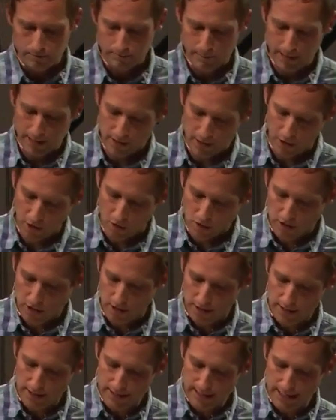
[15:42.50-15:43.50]
Peter goes
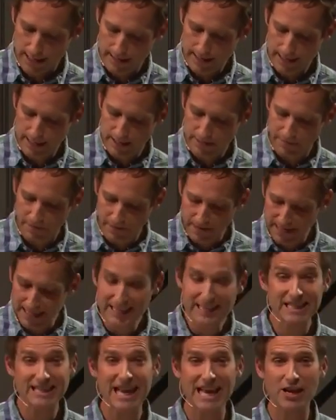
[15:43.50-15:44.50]
on to say this For
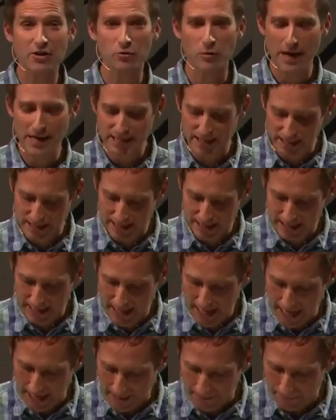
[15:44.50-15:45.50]
this is a gracious
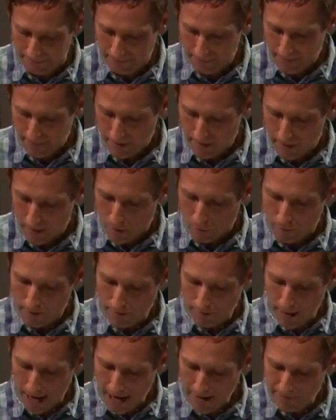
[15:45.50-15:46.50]
thing
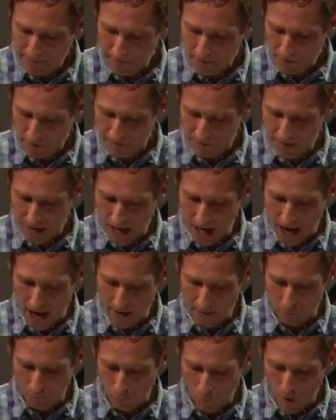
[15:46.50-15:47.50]
when mindful of
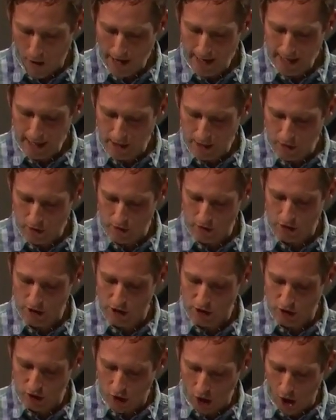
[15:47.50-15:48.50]
God, one endures
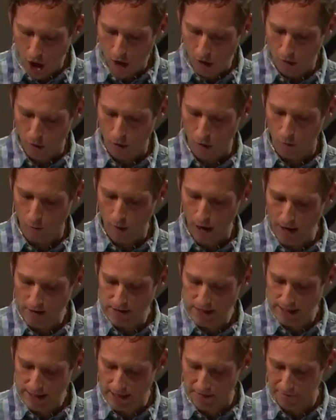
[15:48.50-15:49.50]
sorrow while
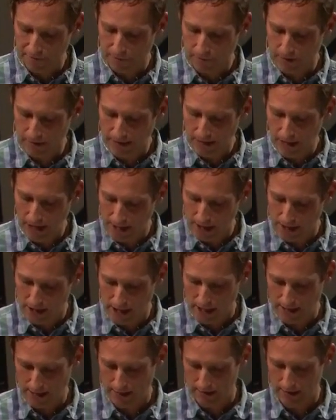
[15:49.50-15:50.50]
suffering
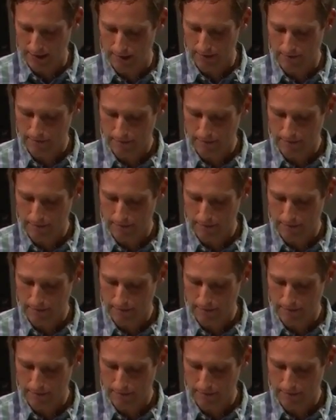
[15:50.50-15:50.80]
unjustly.